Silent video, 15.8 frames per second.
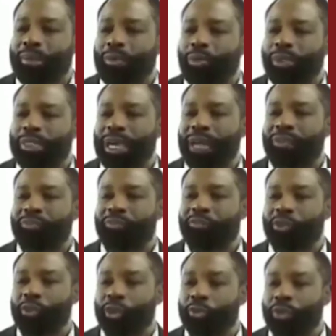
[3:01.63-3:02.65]
buried without
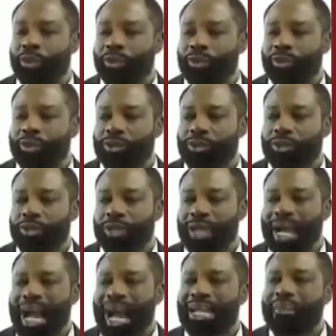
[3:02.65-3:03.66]
funerals
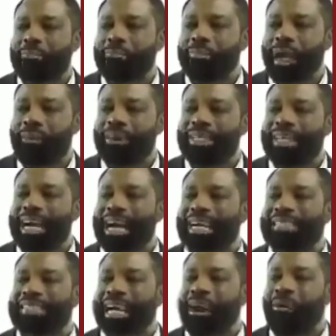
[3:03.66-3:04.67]
and buried
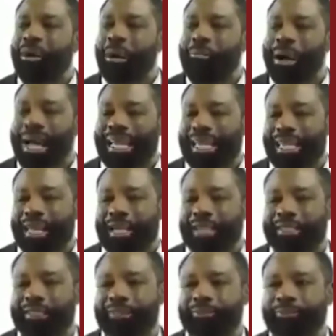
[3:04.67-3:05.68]
at our
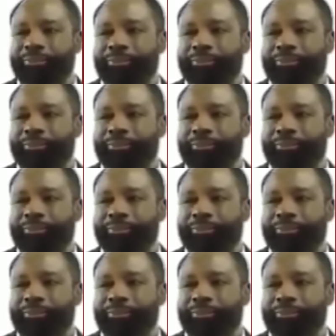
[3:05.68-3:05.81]
backyard.